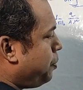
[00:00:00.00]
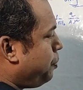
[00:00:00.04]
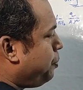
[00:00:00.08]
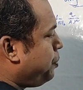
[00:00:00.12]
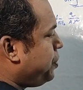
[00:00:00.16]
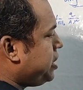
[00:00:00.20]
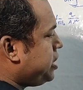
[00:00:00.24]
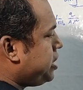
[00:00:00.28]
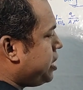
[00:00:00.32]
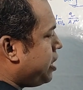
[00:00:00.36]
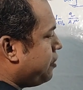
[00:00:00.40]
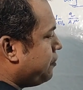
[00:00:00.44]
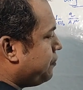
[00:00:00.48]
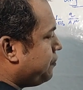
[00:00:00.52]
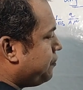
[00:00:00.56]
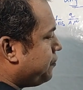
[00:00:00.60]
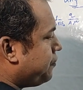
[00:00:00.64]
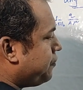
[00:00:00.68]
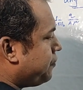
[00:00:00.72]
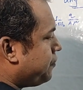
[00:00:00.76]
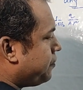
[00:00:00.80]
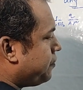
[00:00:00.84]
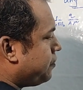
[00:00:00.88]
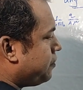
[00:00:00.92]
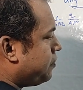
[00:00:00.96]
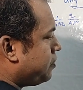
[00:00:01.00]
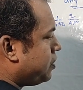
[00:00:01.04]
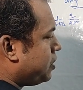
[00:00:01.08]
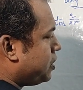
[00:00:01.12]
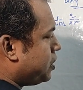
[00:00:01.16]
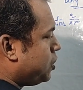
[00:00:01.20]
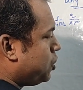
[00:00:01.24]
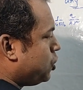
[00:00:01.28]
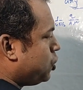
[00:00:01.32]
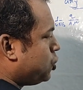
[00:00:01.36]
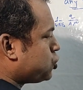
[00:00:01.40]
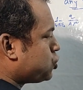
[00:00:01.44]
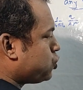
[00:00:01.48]
PF.
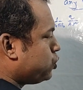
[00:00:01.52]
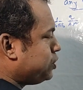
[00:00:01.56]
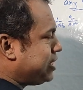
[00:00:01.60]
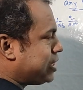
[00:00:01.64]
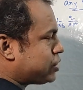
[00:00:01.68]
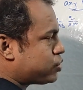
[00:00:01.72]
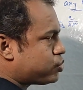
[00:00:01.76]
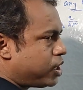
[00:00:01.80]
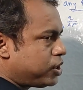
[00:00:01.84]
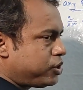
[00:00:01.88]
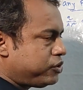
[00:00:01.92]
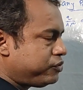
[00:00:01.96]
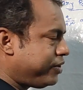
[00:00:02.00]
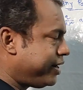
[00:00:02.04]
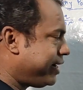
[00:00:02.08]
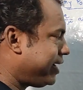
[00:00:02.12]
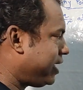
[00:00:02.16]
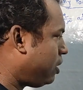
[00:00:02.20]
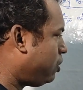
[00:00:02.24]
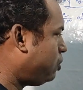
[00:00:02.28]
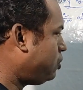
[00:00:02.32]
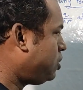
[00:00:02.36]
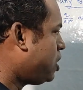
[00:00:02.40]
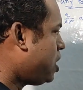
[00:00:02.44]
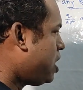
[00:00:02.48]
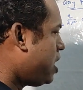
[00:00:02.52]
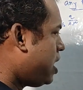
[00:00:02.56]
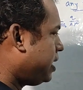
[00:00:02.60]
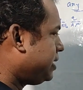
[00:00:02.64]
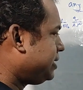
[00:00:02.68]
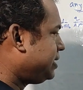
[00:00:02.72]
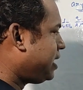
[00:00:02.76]
So we just want to find out